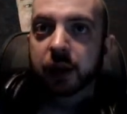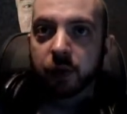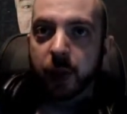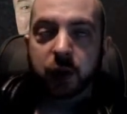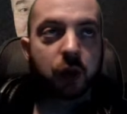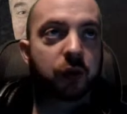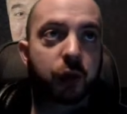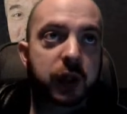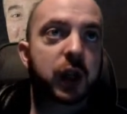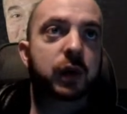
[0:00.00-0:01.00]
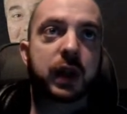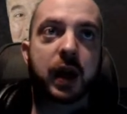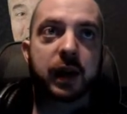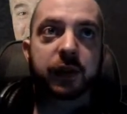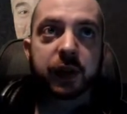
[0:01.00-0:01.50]
for when Squadron 42 is
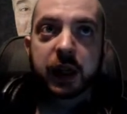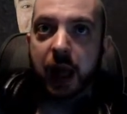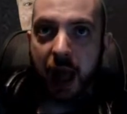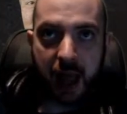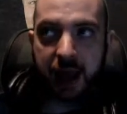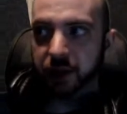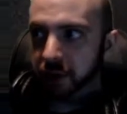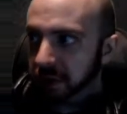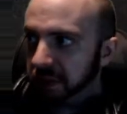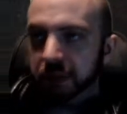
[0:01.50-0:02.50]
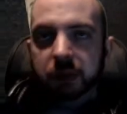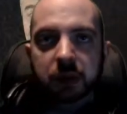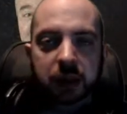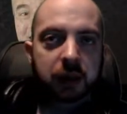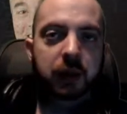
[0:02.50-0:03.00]
live, and
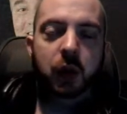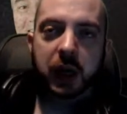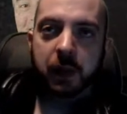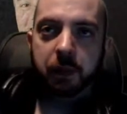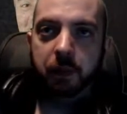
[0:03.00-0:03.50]
you'll get a